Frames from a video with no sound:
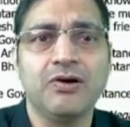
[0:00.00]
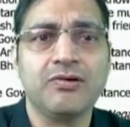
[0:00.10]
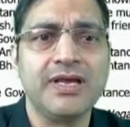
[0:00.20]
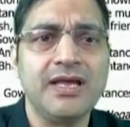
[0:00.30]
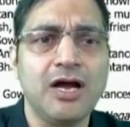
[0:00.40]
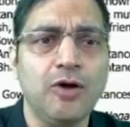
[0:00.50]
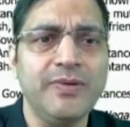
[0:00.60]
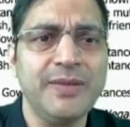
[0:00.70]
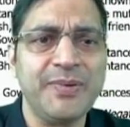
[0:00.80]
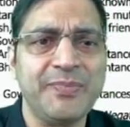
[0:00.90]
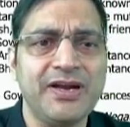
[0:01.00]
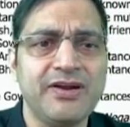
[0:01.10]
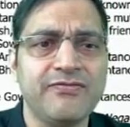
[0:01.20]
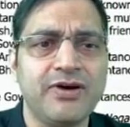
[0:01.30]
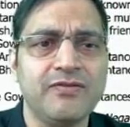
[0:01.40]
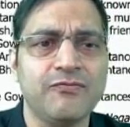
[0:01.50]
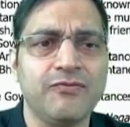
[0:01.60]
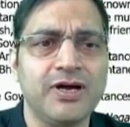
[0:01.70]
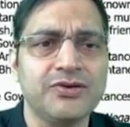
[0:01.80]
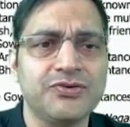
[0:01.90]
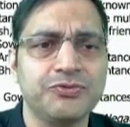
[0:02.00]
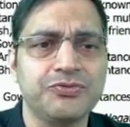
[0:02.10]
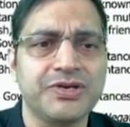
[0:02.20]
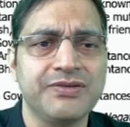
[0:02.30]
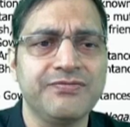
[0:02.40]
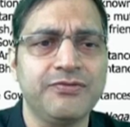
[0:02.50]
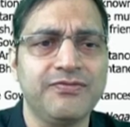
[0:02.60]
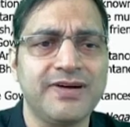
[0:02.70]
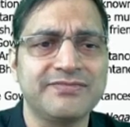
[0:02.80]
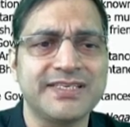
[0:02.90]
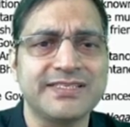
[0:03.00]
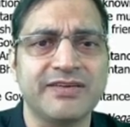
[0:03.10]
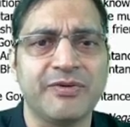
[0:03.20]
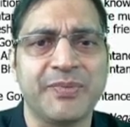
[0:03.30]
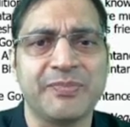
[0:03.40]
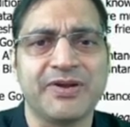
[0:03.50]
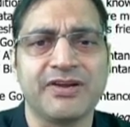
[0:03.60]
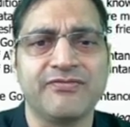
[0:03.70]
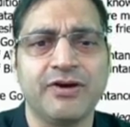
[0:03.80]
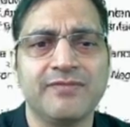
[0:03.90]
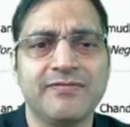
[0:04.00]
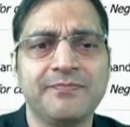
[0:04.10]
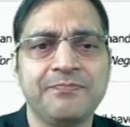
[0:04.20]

Okay. How many people are involved? 1, 2, 3, 4, 5, 6, 7 people are involved.